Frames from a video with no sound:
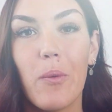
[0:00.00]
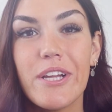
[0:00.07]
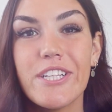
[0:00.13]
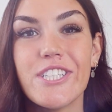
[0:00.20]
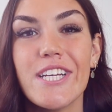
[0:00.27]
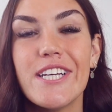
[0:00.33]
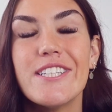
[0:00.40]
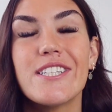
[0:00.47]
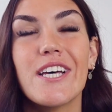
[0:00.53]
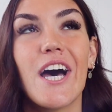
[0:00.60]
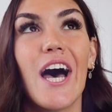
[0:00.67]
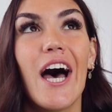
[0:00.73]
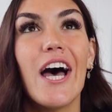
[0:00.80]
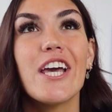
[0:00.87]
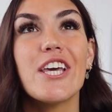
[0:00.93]
which is
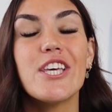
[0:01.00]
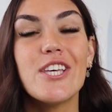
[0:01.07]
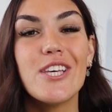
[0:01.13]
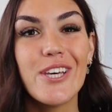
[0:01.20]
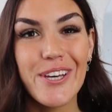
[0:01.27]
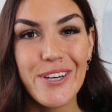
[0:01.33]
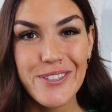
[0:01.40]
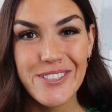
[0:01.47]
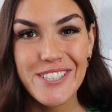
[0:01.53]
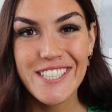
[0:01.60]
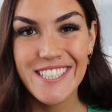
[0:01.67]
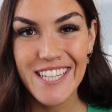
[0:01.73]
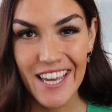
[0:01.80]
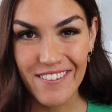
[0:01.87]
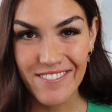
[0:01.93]
a huge
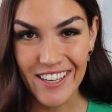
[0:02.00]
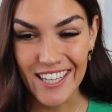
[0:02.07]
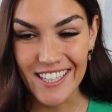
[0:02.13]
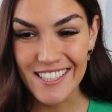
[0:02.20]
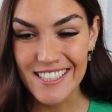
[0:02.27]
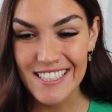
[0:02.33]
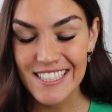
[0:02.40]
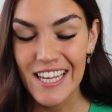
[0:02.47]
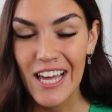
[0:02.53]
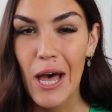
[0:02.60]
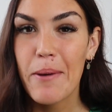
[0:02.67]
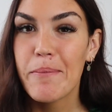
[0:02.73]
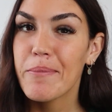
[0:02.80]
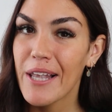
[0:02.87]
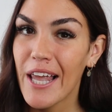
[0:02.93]
savings.
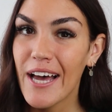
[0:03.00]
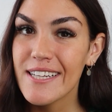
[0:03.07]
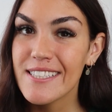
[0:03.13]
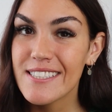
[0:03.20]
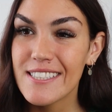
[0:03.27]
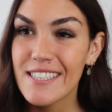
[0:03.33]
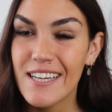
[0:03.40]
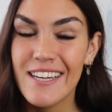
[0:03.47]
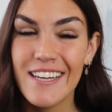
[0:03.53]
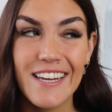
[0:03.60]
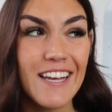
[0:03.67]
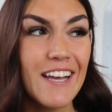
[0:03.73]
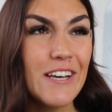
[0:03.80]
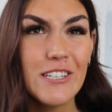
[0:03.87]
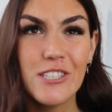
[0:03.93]
Plus,
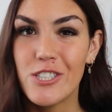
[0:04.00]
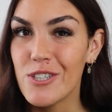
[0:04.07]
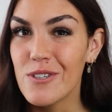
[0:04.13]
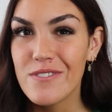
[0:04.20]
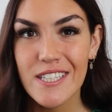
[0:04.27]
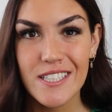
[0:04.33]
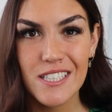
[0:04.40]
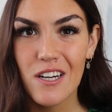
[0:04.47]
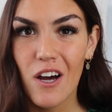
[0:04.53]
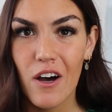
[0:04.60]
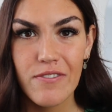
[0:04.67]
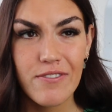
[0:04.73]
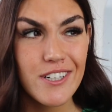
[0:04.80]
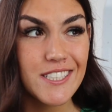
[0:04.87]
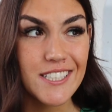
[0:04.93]
Joovv doesn't
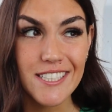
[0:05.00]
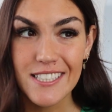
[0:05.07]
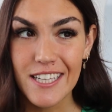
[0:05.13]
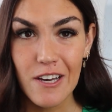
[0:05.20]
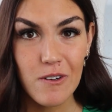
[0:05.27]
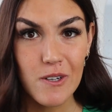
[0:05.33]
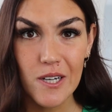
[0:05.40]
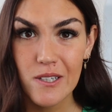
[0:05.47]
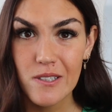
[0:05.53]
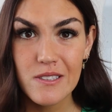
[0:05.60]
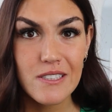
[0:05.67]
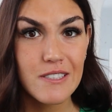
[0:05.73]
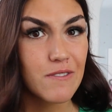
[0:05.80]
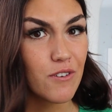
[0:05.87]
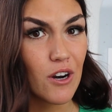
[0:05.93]
offer discount
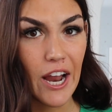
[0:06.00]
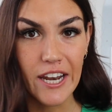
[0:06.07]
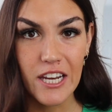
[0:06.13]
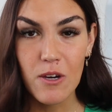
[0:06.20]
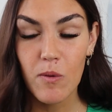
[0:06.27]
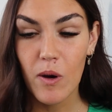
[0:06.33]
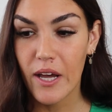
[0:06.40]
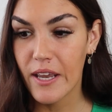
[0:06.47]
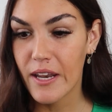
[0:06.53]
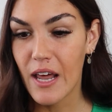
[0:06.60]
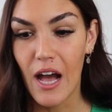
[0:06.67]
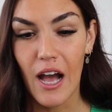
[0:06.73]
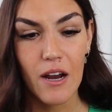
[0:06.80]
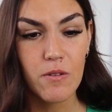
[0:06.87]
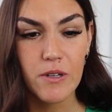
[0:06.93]
codes for anyone.
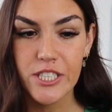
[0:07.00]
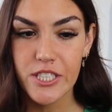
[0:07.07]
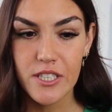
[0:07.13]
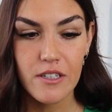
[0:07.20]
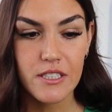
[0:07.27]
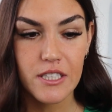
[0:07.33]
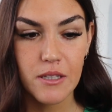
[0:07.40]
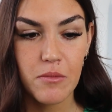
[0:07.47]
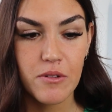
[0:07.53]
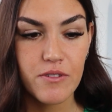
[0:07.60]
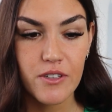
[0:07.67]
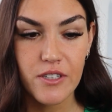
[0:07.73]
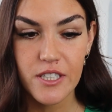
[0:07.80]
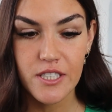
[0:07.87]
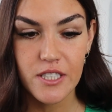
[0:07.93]
I reached out to them a
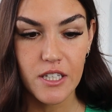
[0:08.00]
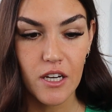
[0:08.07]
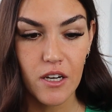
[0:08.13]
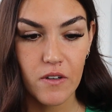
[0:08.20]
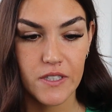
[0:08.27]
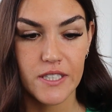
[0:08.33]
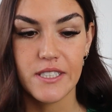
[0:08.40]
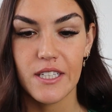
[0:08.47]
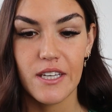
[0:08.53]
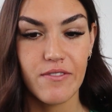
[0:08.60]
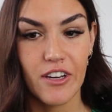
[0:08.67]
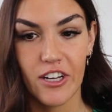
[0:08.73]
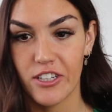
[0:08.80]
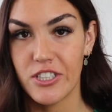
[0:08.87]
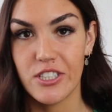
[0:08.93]
few years ago to see
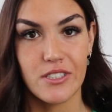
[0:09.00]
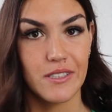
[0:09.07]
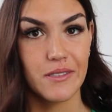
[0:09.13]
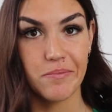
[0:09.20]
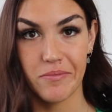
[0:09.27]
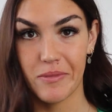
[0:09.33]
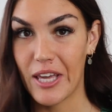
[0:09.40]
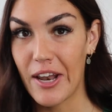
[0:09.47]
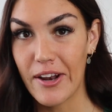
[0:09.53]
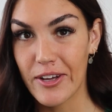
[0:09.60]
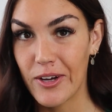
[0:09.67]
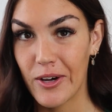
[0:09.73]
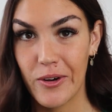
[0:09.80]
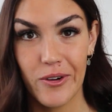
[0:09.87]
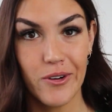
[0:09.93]
if I could just get a
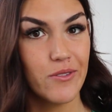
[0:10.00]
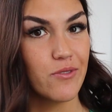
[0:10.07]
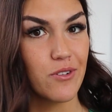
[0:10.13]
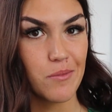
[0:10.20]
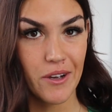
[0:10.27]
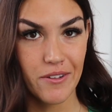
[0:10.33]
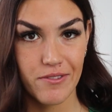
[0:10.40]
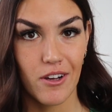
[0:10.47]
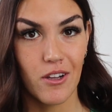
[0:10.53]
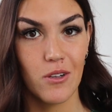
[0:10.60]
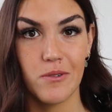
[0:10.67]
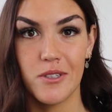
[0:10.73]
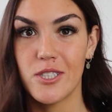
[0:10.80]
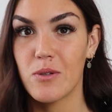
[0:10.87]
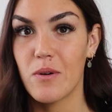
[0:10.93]
code for my
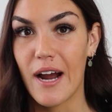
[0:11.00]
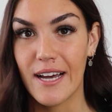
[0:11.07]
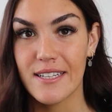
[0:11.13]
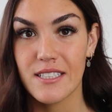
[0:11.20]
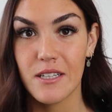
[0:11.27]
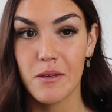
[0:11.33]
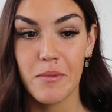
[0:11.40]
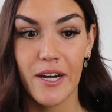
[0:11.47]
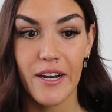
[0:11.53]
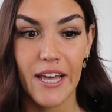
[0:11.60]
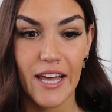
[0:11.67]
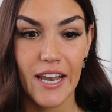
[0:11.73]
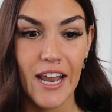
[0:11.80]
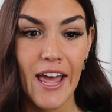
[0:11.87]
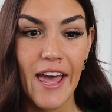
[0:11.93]
followers who are asking about
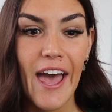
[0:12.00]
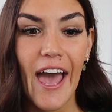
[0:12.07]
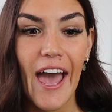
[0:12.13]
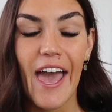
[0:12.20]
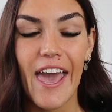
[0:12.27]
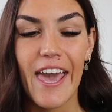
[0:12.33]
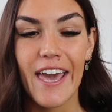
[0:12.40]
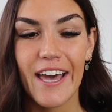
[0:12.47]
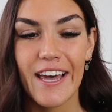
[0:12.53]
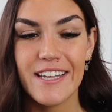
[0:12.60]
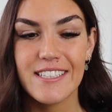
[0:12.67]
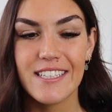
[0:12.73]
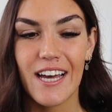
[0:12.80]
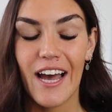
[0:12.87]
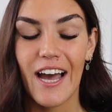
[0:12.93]
it.
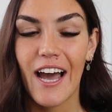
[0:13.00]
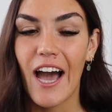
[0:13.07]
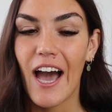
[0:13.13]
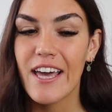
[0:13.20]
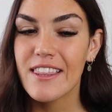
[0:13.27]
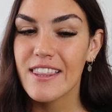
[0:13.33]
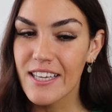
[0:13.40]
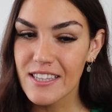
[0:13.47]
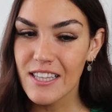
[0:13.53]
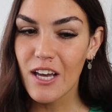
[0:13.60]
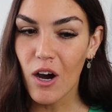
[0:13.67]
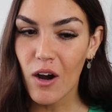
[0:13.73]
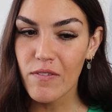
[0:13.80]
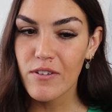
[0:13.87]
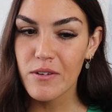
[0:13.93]
And I think they
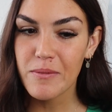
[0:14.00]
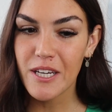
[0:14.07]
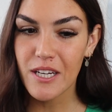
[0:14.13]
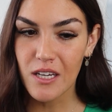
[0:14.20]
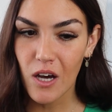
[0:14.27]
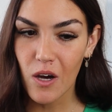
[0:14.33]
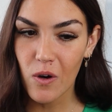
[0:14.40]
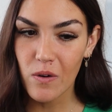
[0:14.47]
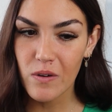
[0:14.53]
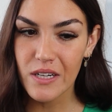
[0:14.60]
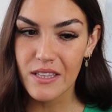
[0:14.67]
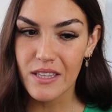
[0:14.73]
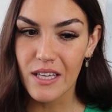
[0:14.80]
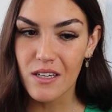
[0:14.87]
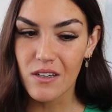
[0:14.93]
offered me a
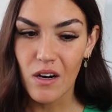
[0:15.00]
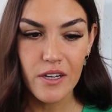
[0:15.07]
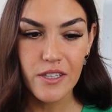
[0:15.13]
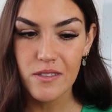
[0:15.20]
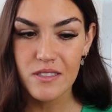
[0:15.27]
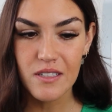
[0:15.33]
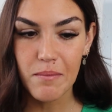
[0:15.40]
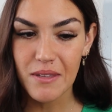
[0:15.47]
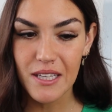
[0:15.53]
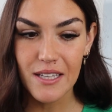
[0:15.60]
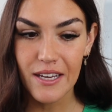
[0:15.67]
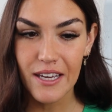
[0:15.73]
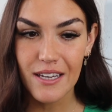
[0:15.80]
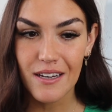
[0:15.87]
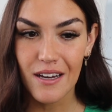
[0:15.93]
code that got you something
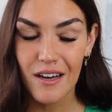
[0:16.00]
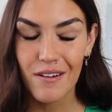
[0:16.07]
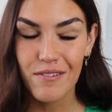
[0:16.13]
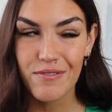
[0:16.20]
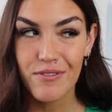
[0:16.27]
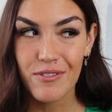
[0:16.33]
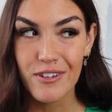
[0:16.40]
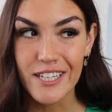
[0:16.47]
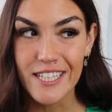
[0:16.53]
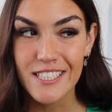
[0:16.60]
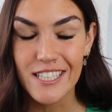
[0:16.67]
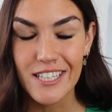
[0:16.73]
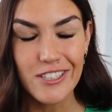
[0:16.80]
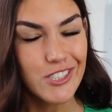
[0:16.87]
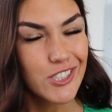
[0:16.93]
like a free
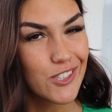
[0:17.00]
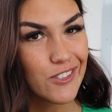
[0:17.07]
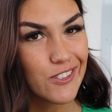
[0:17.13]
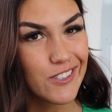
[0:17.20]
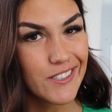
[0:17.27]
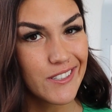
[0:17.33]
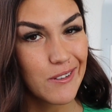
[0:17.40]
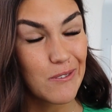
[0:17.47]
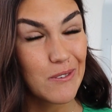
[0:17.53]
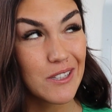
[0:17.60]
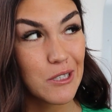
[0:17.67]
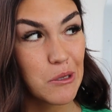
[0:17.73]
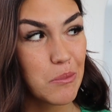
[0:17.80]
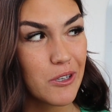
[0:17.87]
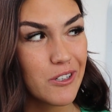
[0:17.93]
t-shirt
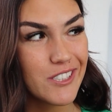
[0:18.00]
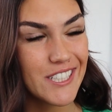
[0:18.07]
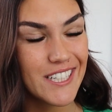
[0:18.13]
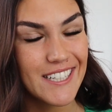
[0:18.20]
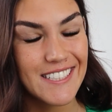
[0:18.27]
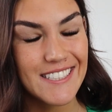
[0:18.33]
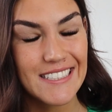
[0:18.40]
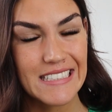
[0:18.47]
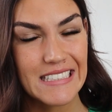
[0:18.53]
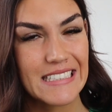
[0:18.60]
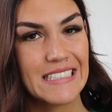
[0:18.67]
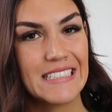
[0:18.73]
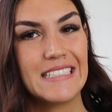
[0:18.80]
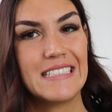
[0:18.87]
with your purchase.